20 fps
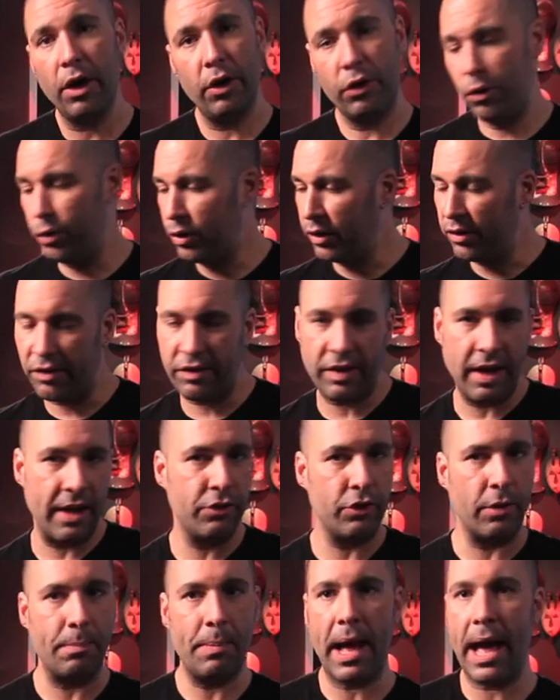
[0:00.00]
you can send
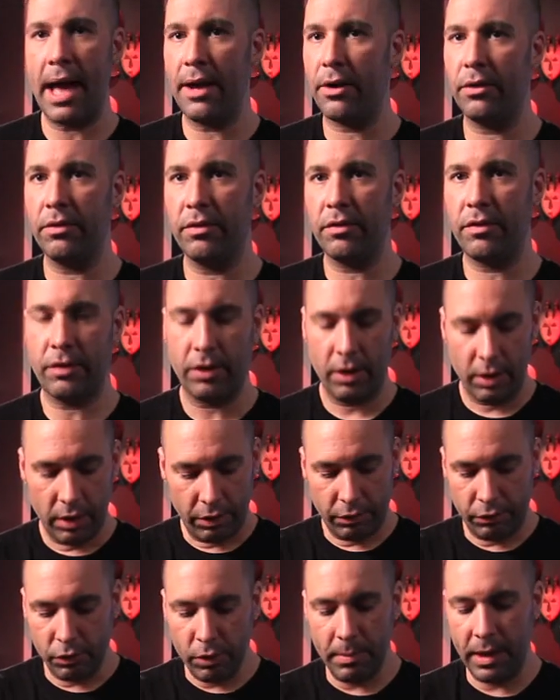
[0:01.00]
your patterns
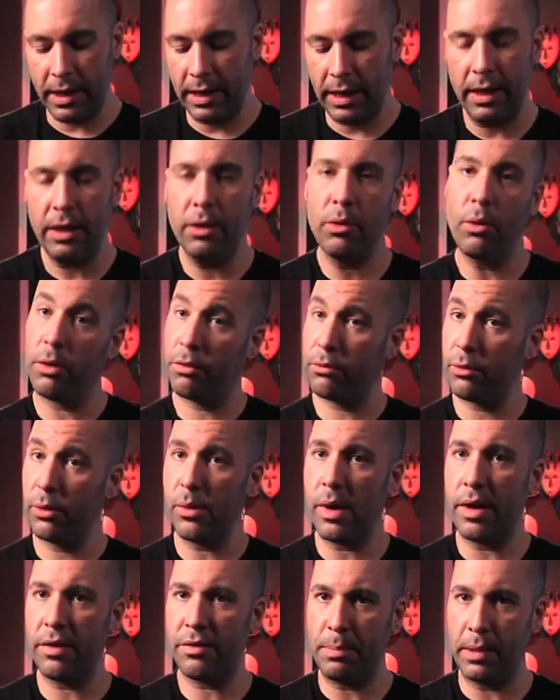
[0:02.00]
through MIDI or through
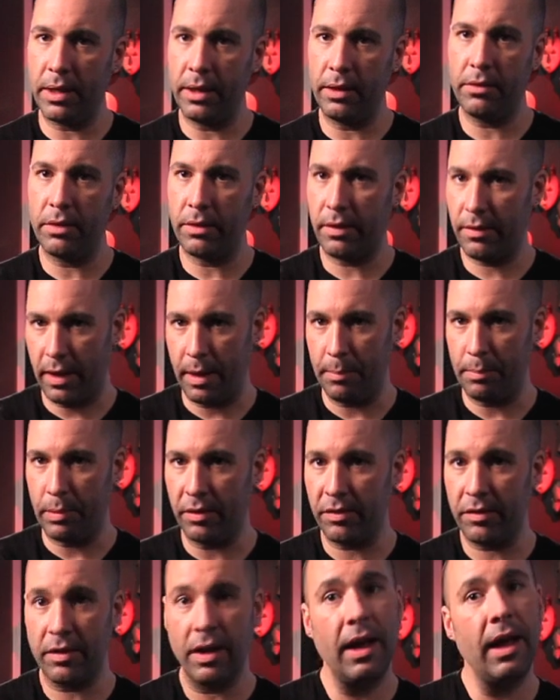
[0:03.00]
U S B to the
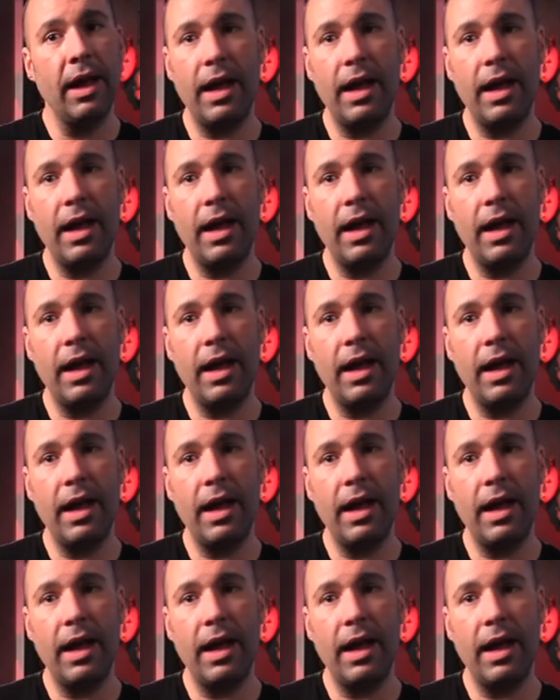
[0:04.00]
Tempest